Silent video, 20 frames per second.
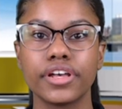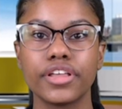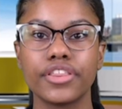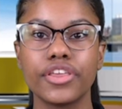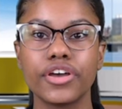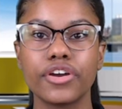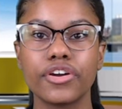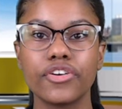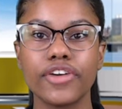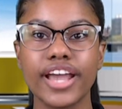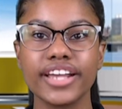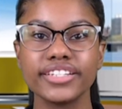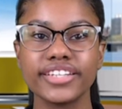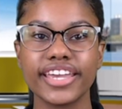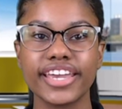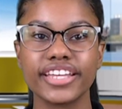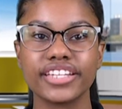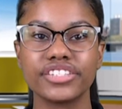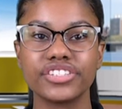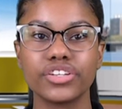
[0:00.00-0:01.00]
The correct
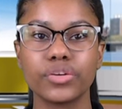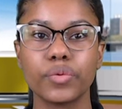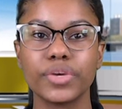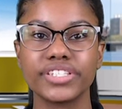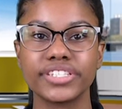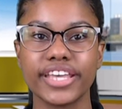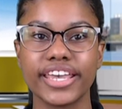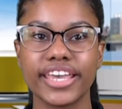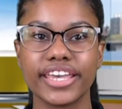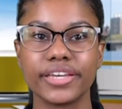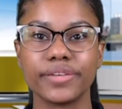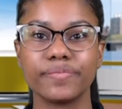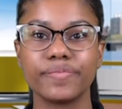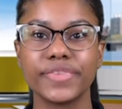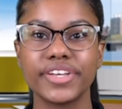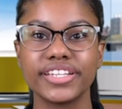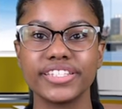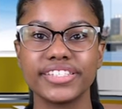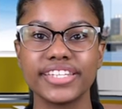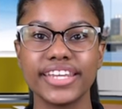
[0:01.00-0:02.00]
answer was 8.
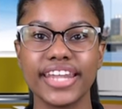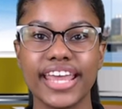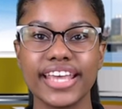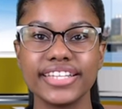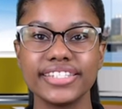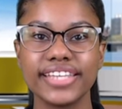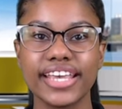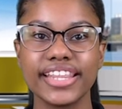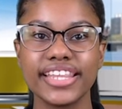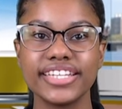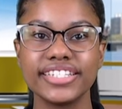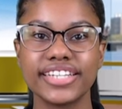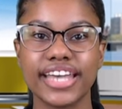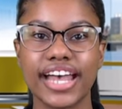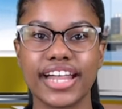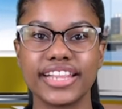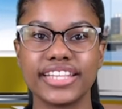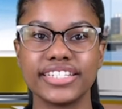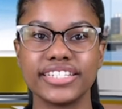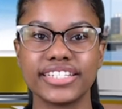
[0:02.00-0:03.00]
Today's daily
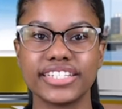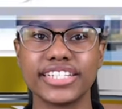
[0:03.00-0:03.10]
challenge